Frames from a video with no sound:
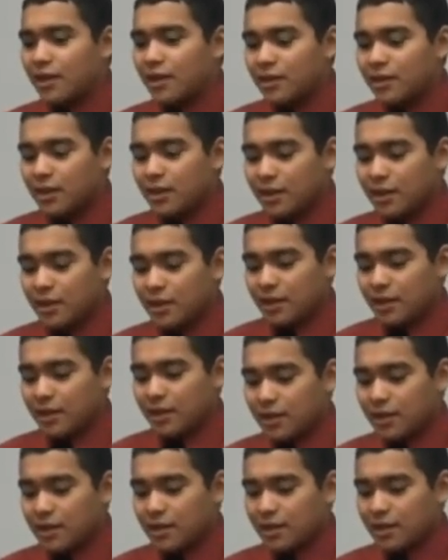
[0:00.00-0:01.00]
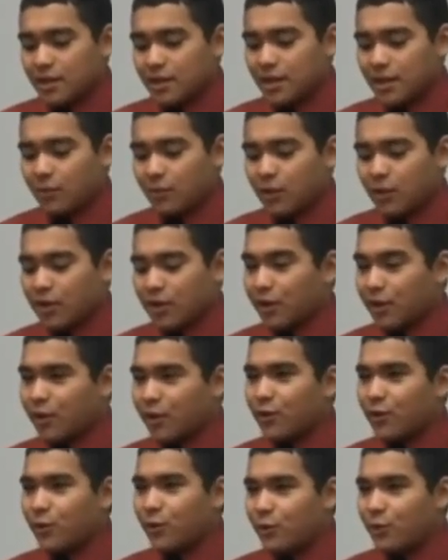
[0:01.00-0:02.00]
They wanted to
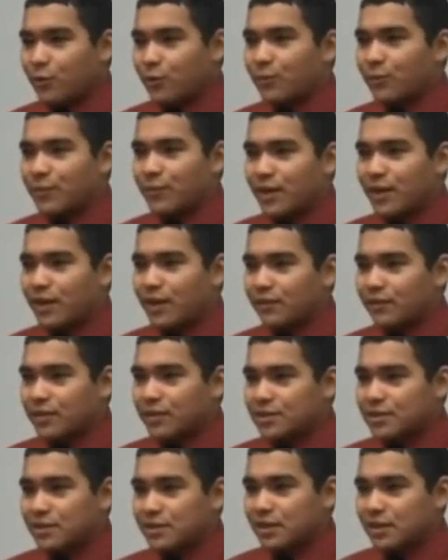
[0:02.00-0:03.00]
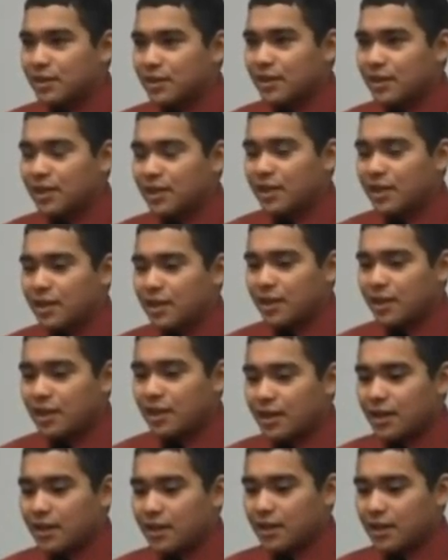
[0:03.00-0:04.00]
go home, obviously,
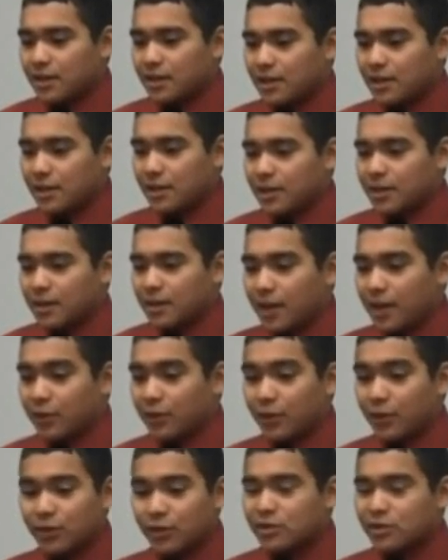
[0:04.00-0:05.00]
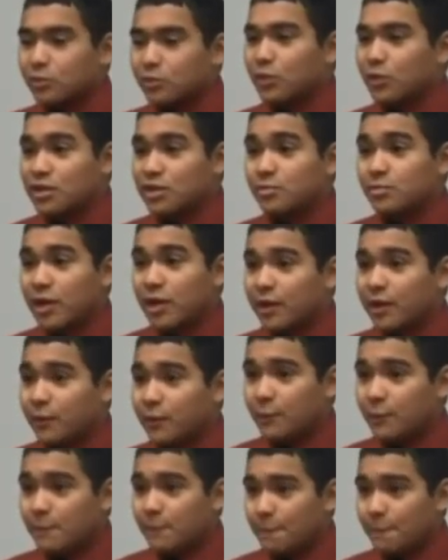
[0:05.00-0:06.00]
and I thought this was my
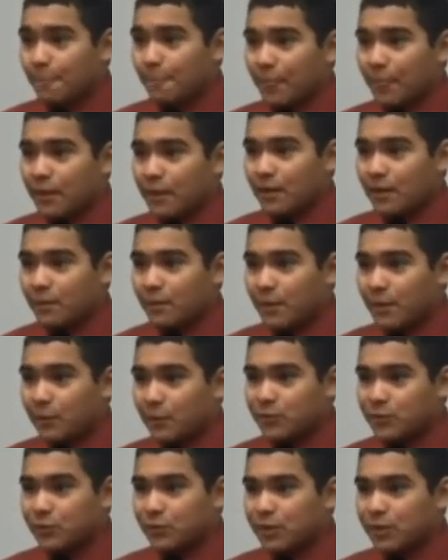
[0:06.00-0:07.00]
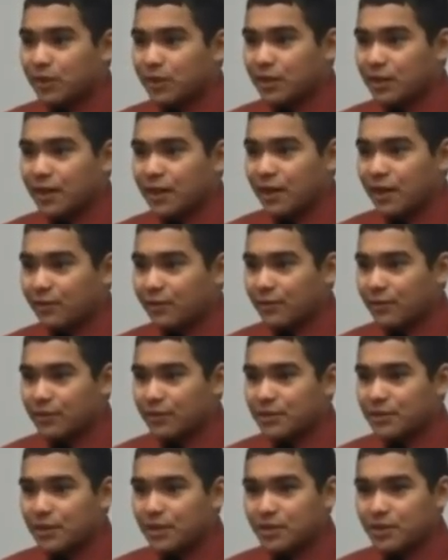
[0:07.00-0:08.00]
home. I was willing to die for
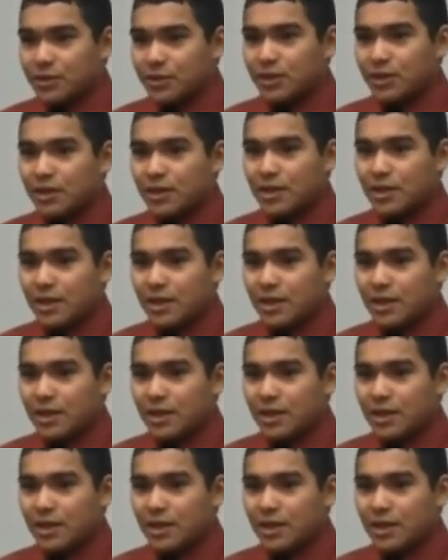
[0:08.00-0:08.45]
this country.